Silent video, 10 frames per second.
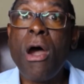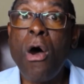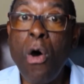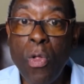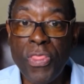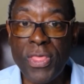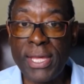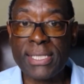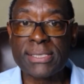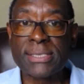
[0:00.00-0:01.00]
all
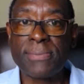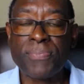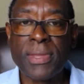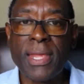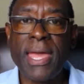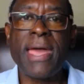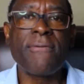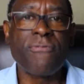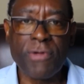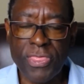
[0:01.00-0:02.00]
things,
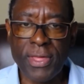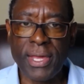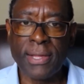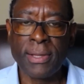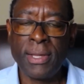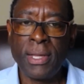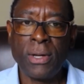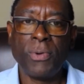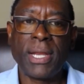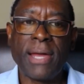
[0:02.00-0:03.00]
everything.
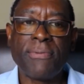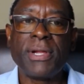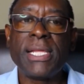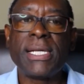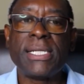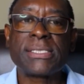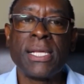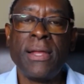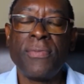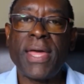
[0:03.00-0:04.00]
Whatever it is
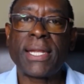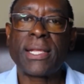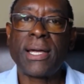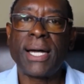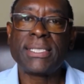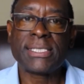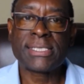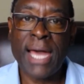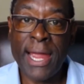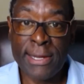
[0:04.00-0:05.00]
that God
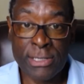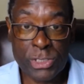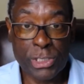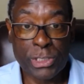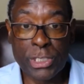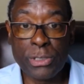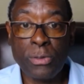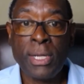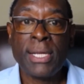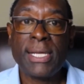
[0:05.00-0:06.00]
desires to do,
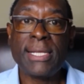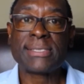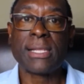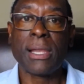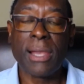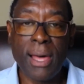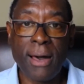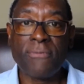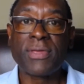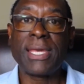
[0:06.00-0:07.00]
His
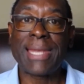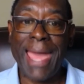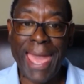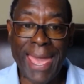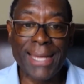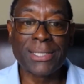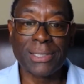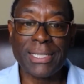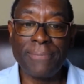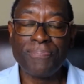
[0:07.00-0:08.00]
love can
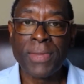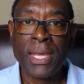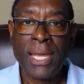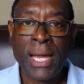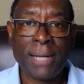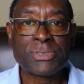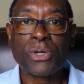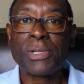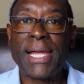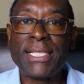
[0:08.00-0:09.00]
handle it. I'm so
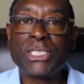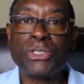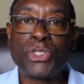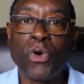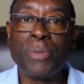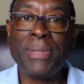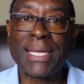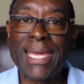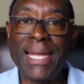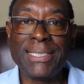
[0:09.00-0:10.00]
glad that you joined me
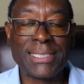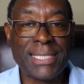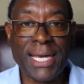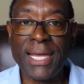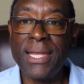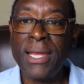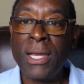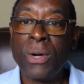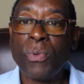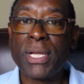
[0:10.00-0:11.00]
again today. I
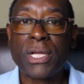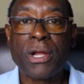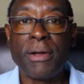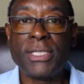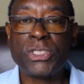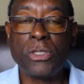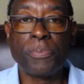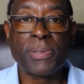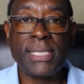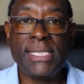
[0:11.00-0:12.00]
want to encourage you to
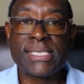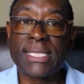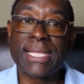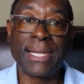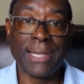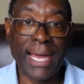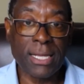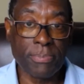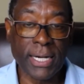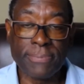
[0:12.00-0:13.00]
please hit that
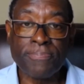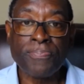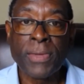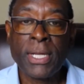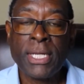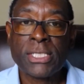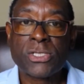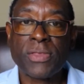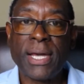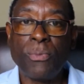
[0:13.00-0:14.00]
like button
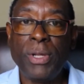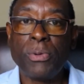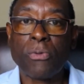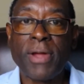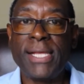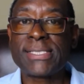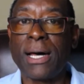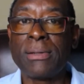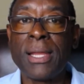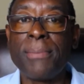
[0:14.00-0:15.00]
so that we will raise our
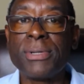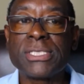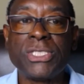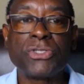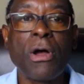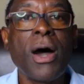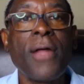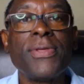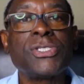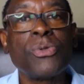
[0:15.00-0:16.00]
numbers and draw
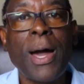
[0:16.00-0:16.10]
others to